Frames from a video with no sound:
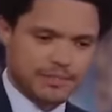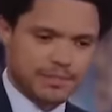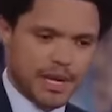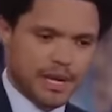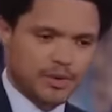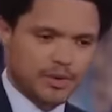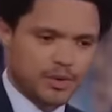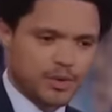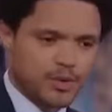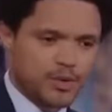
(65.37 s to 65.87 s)

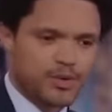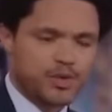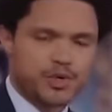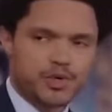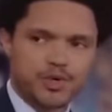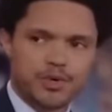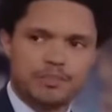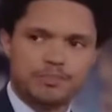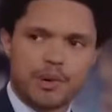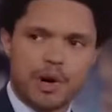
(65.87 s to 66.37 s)
about who
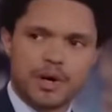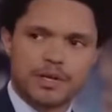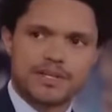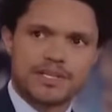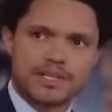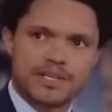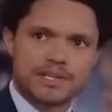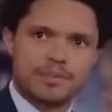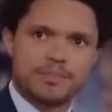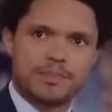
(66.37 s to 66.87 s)
should
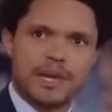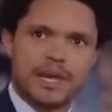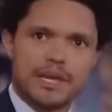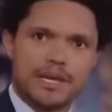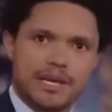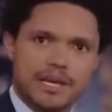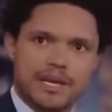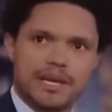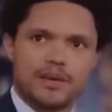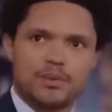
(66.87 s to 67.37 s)

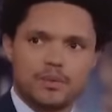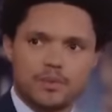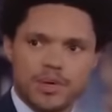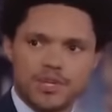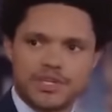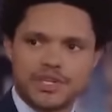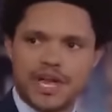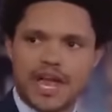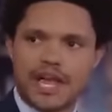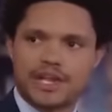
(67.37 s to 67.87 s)
participate in
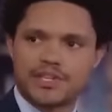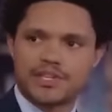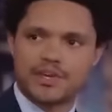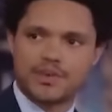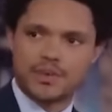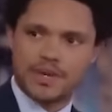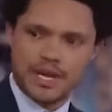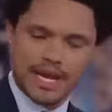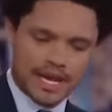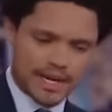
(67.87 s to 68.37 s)
which
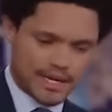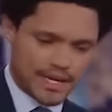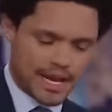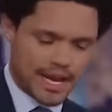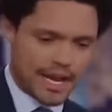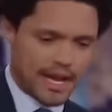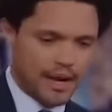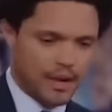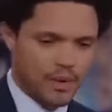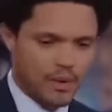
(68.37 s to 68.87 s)
category and
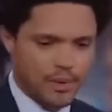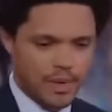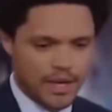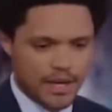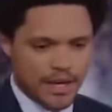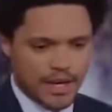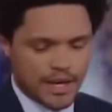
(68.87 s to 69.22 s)
how.